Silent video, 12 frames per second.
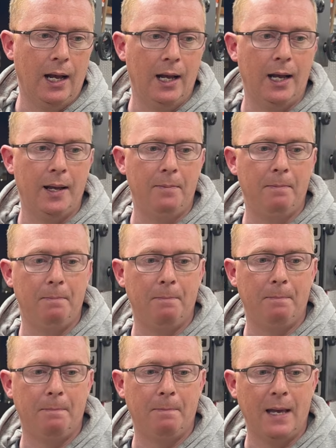And
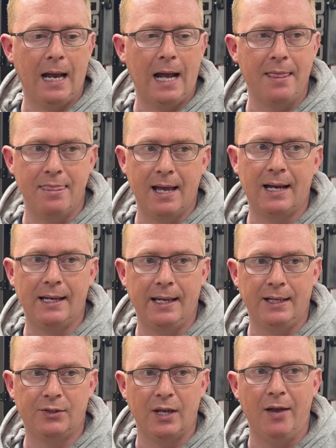that
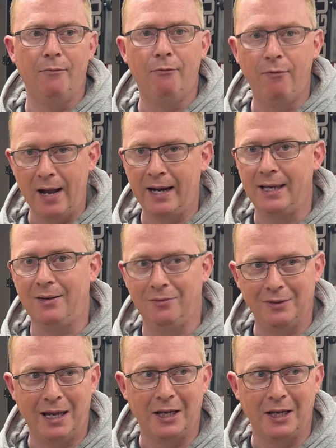is a very